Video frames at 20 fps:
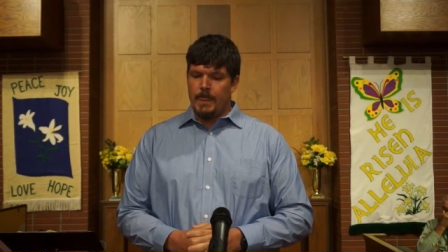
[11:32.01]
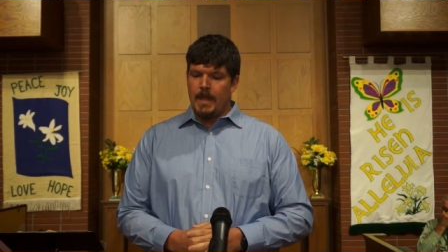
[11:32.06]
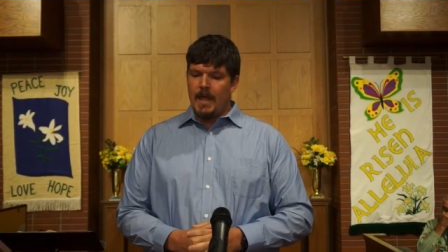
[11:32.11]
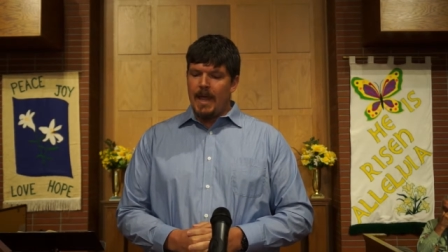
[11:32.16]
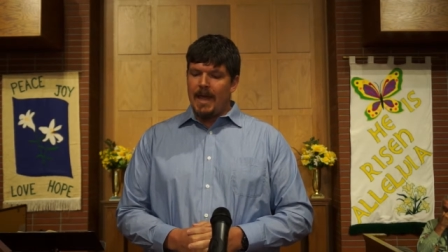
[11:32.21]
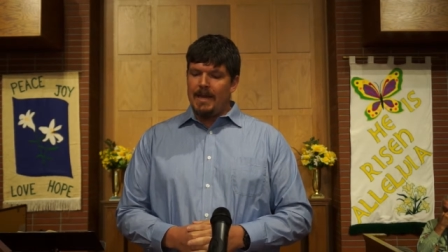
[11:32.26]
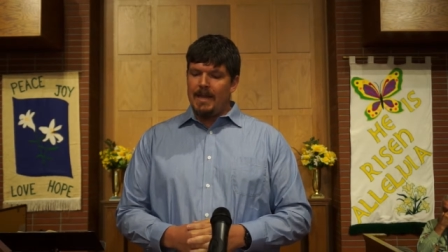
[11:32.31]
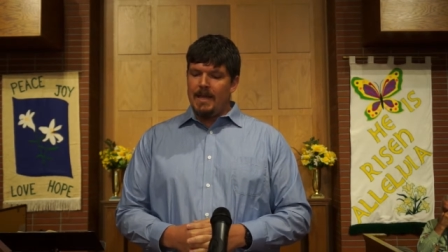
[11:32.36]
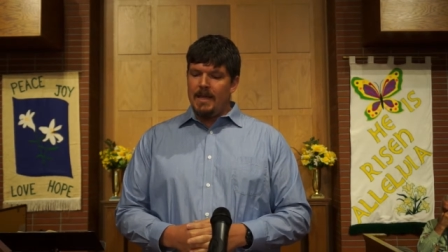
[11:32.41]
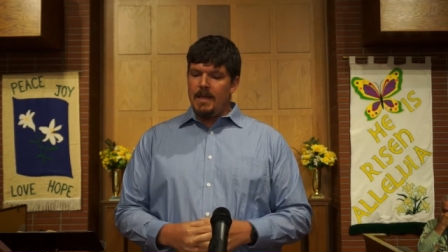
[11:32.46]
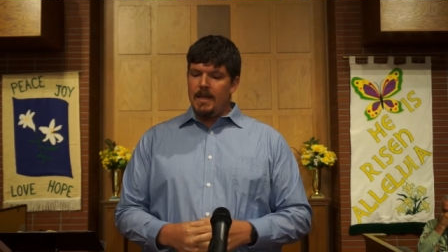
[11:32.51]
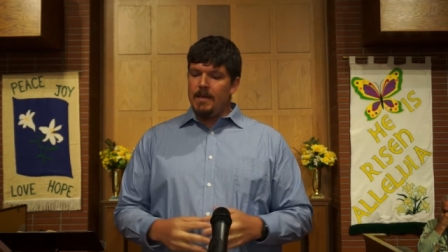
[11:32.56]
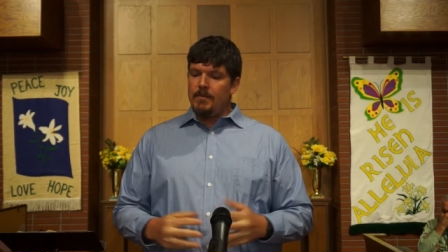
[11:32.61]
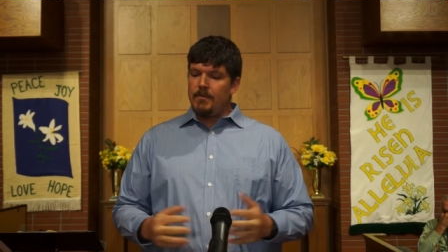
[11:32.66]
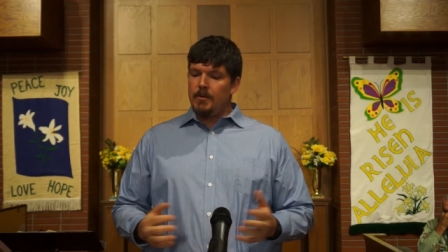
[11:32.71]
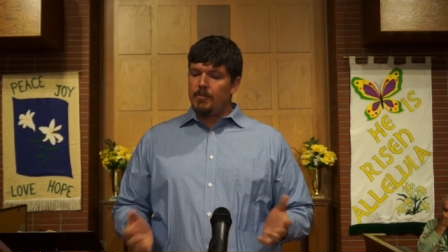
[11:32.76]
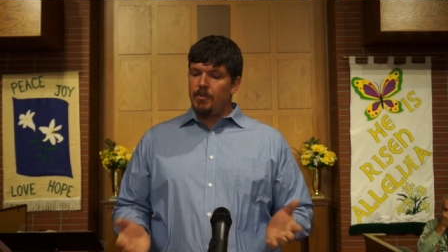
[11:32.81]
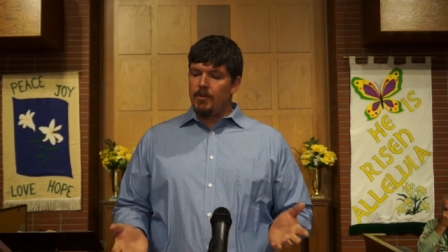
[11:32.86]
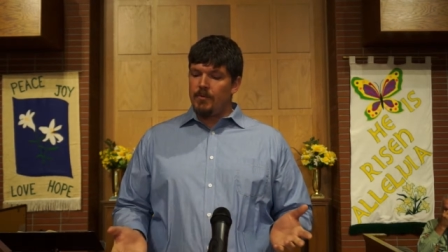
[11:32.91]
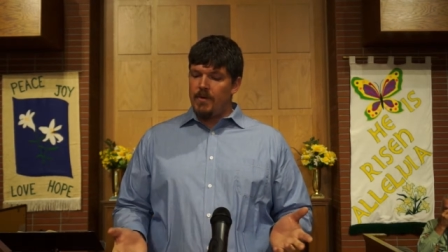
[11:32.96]
And he
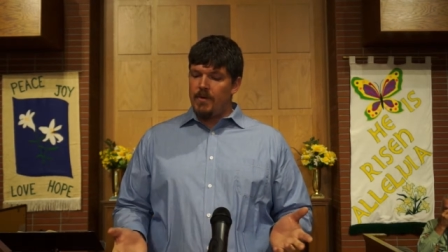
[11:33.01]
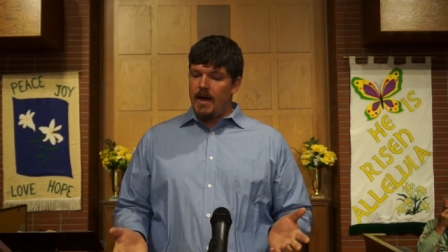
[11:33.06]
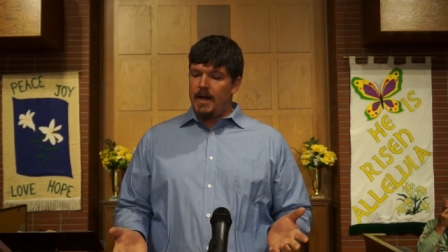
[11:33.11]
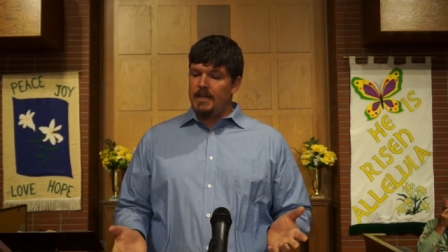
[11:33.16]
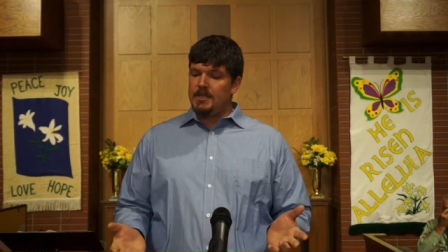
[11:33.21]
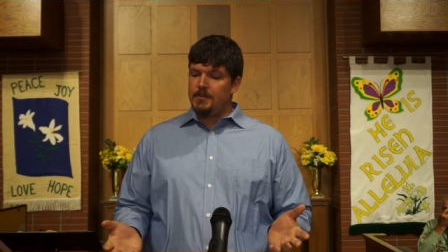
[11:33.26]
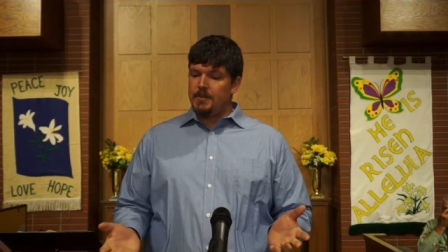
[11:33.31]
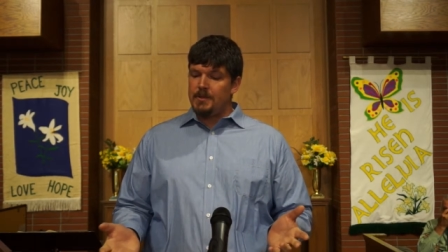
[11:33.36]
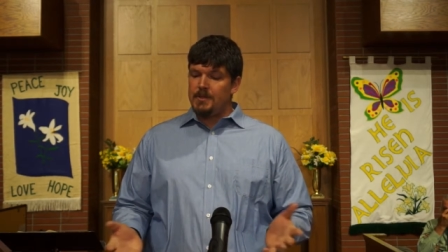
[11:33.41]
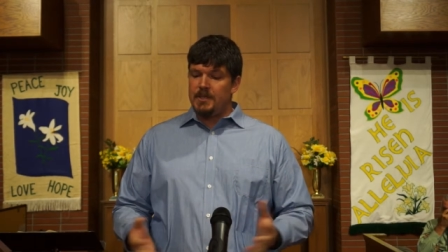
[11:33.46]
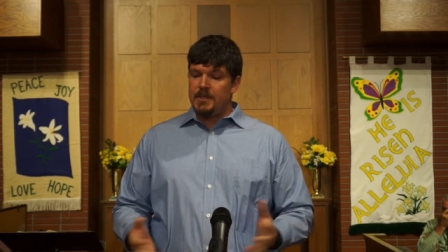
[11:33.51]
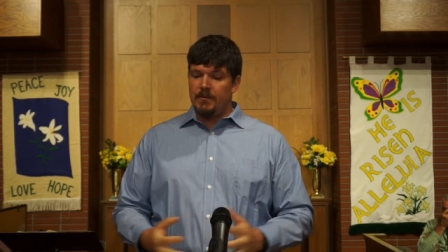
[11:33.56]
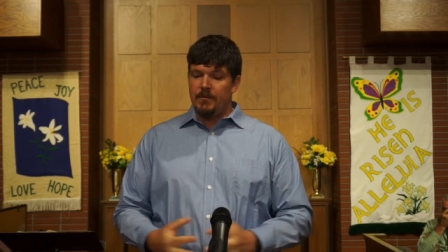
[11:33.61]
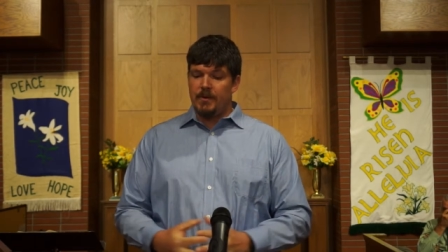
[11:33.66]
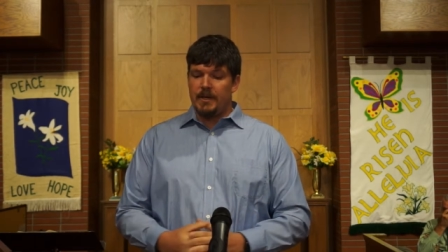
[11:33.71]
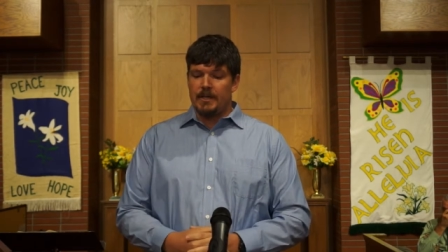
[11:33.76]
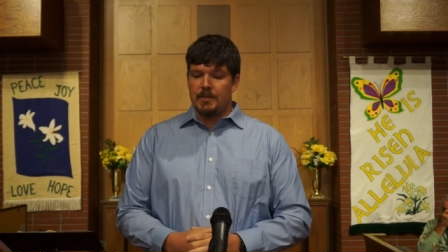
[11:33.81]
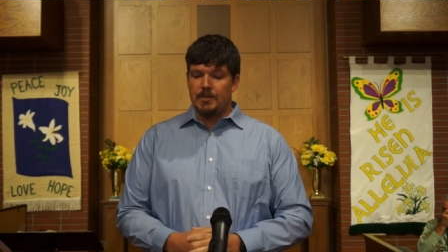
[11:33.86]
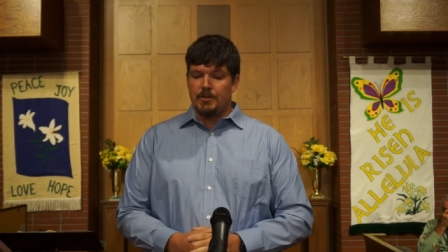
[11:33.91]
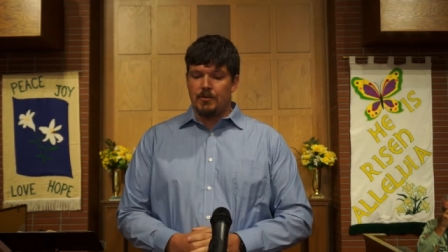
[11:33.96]
even provides
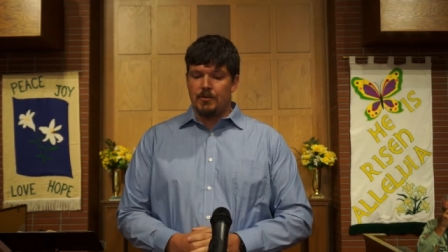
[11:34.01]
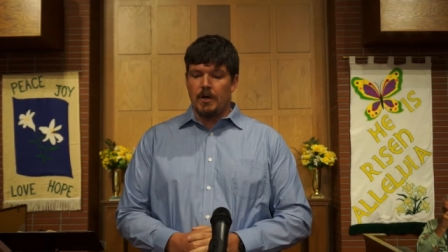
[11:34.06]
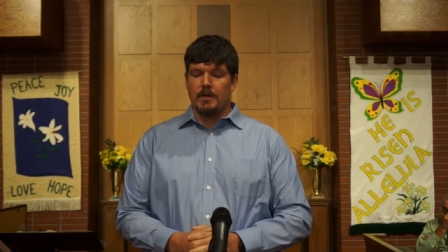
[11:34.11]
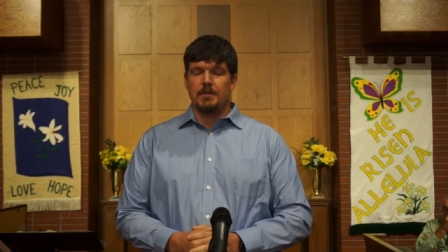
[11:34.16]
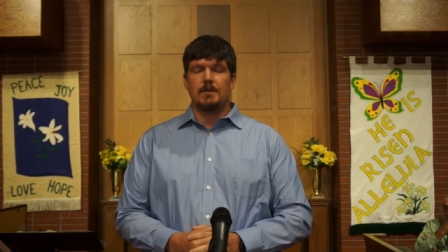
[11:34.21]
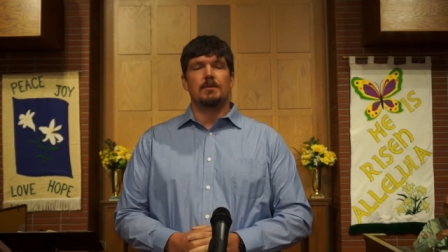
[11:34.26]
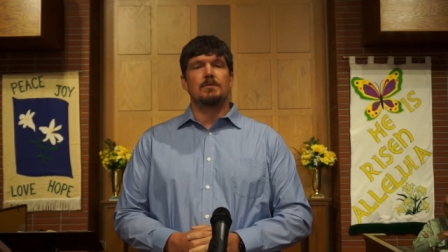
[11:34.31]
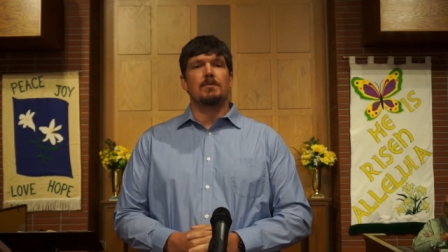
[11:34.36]
specific instructions